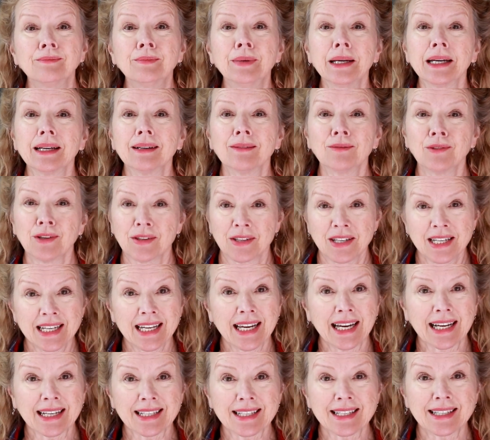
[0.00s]
bit with
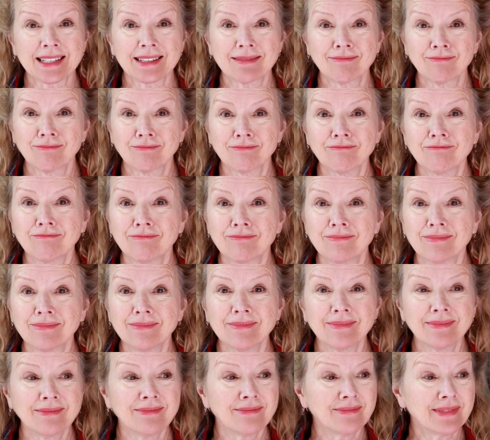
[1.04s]
ticks
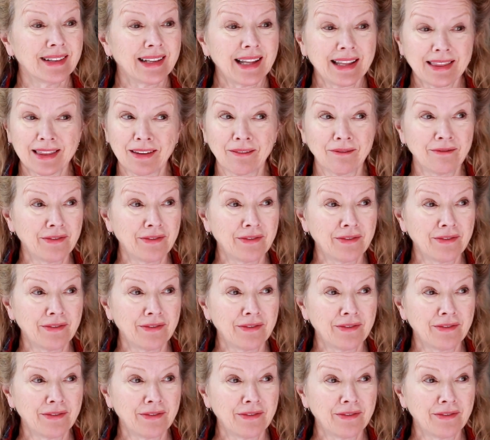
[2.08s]
at the